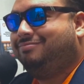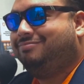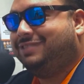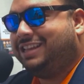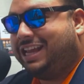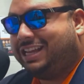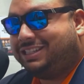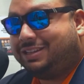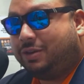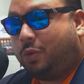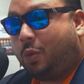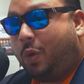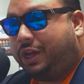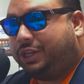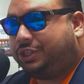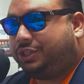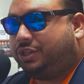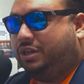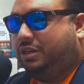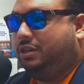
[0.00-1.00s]
That's the
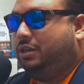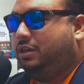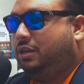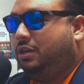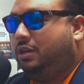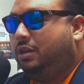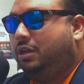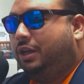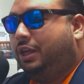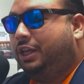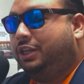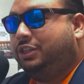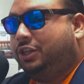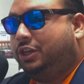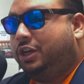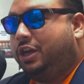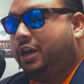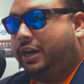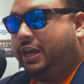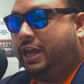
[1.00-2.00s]
question. Is it
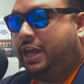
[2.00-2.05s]
going to